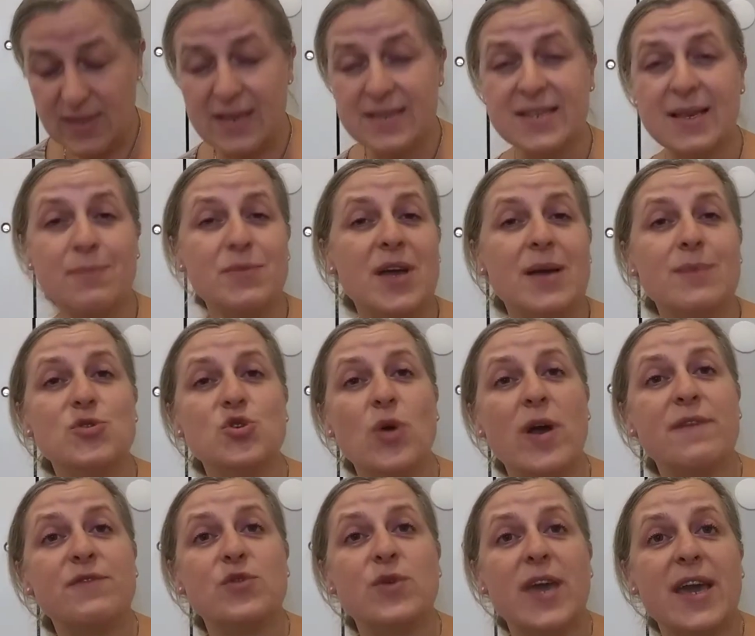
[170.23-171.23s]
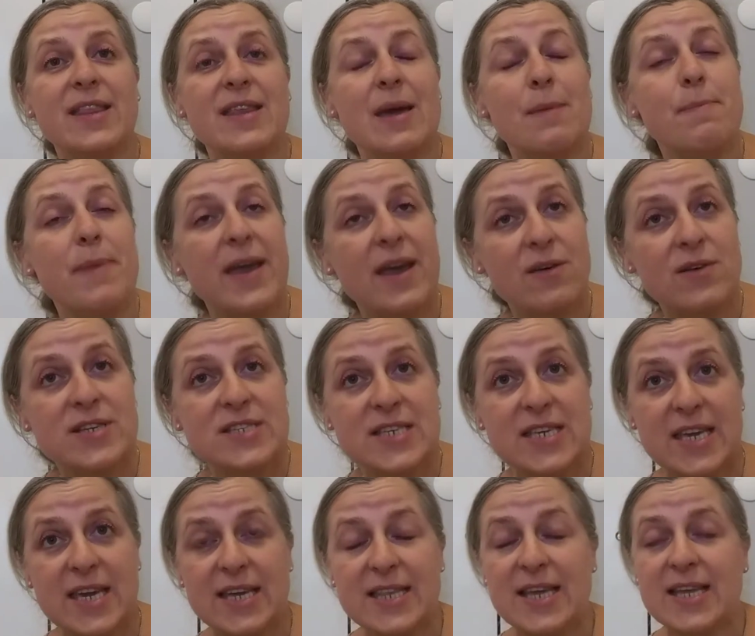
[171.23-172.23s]
Sometimes you have to get a parent
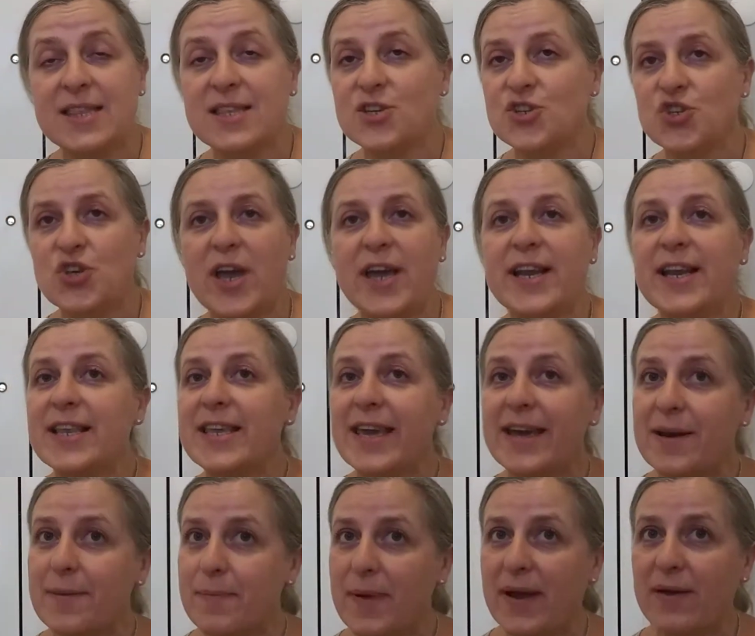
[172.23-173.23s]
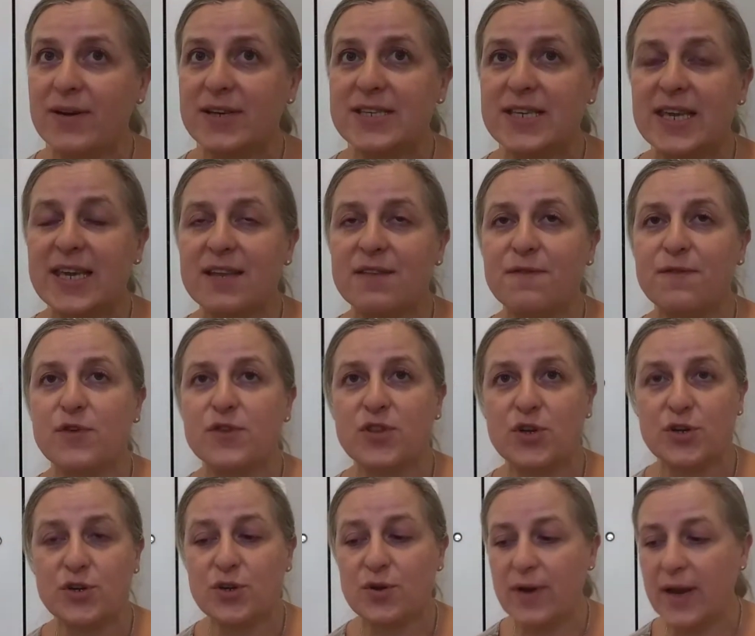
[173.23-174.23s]
kit, and this year I didn't get a parent kit for
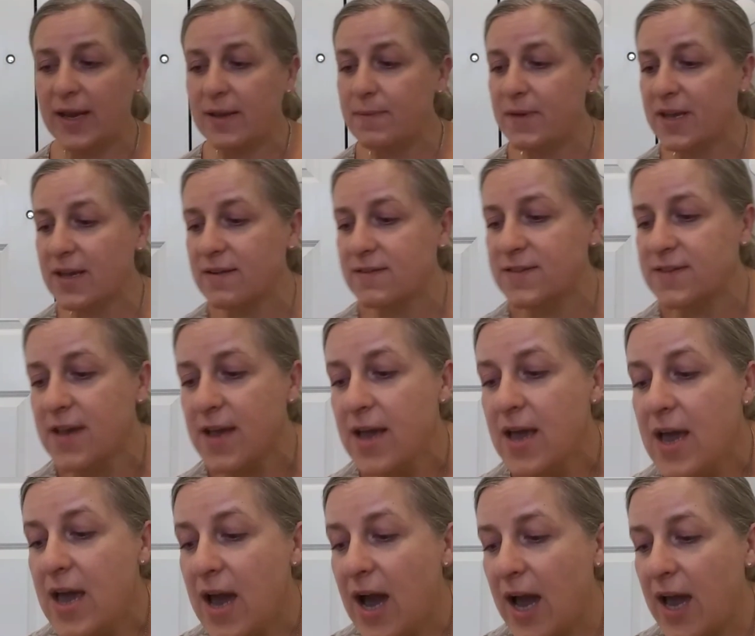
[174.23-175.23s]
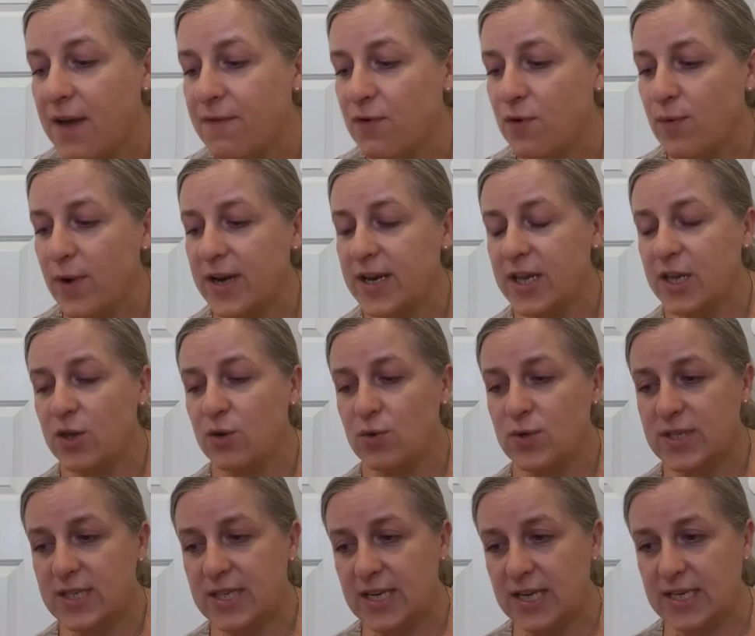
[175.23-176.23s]
third grade because I have already
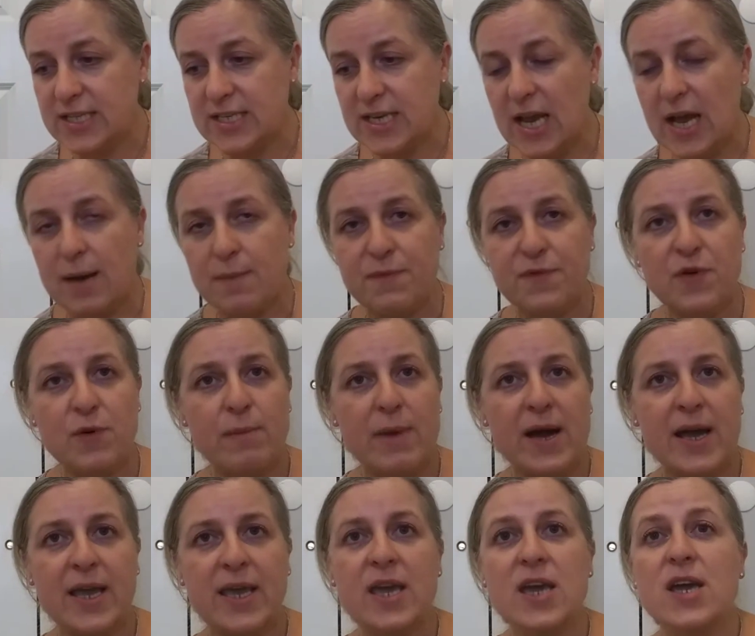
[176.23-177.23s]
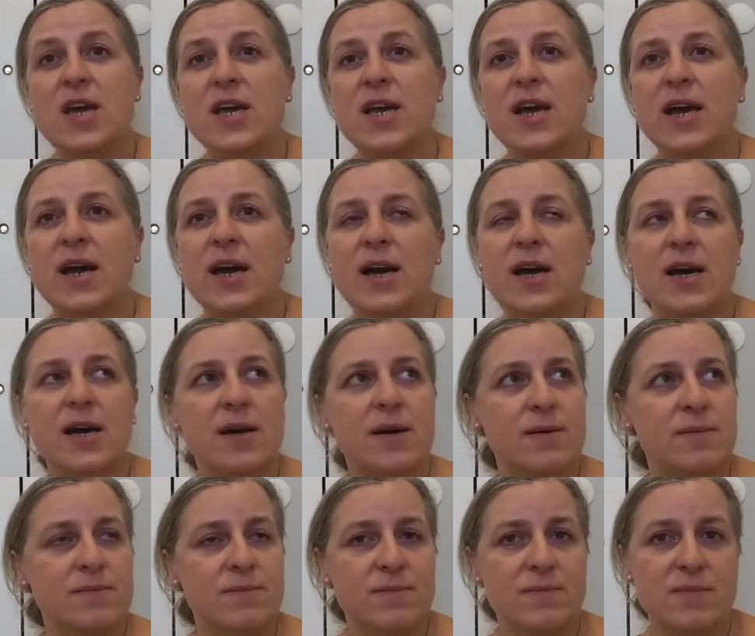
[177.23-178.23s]
used it for my,
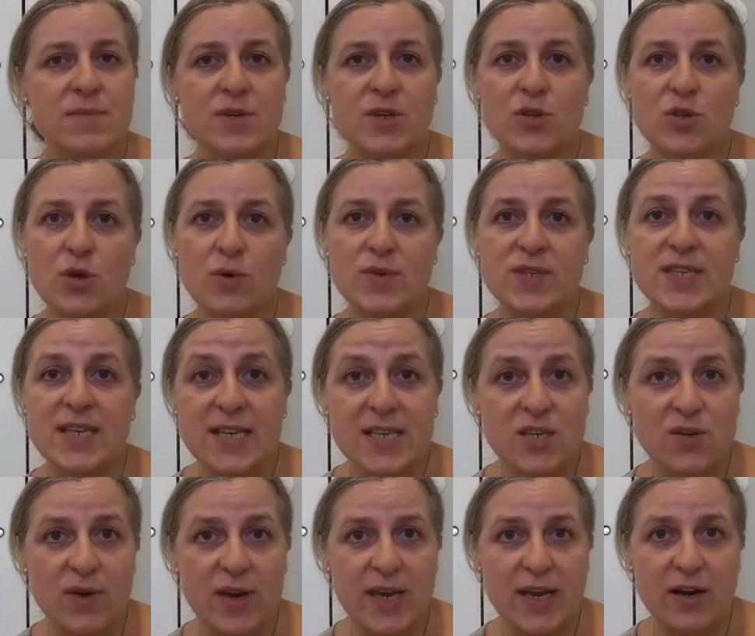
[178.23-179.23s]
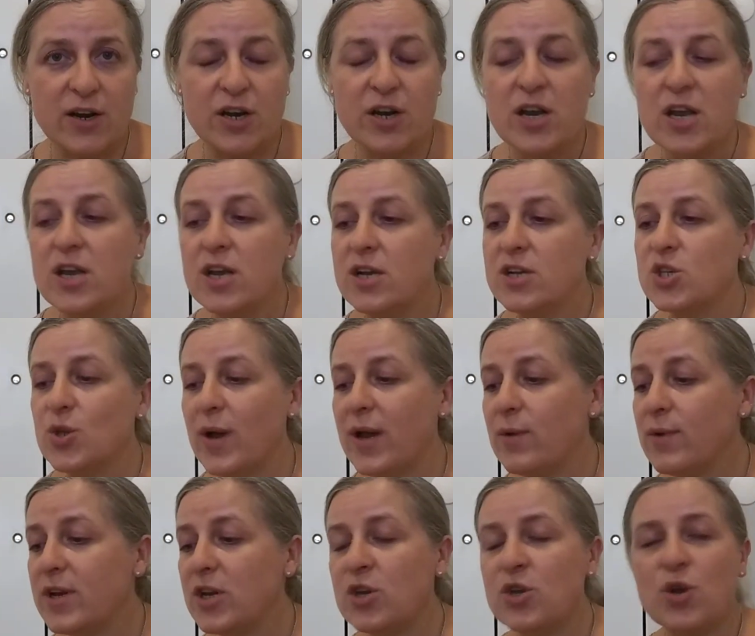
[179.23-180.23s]
sixth grader. So I
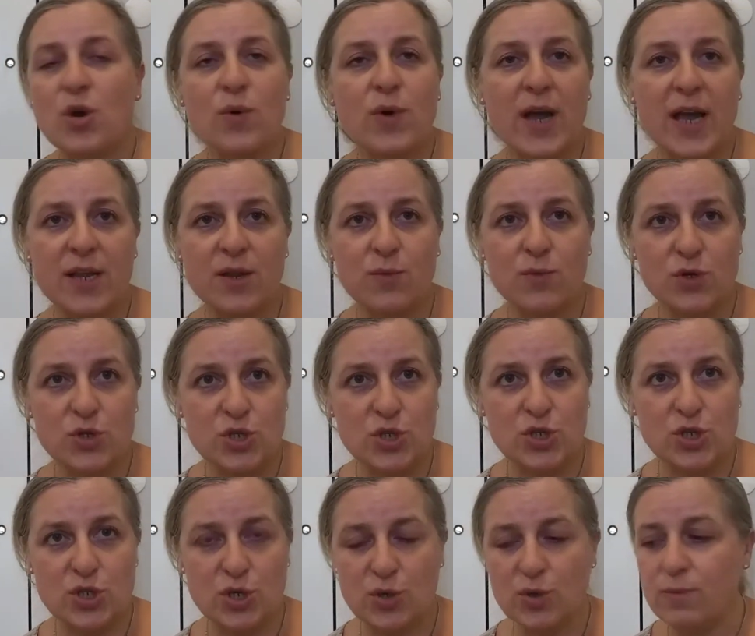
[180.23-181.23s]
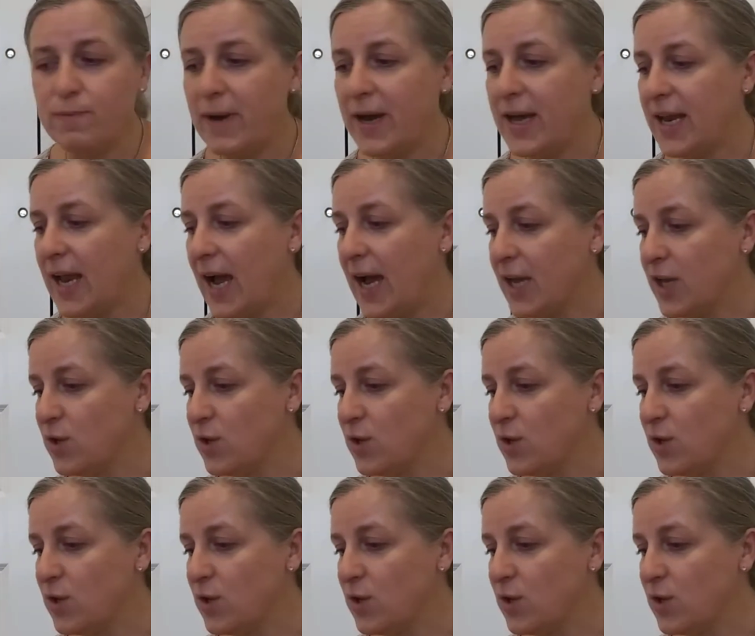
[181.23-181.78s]
already know kind of what to do, but I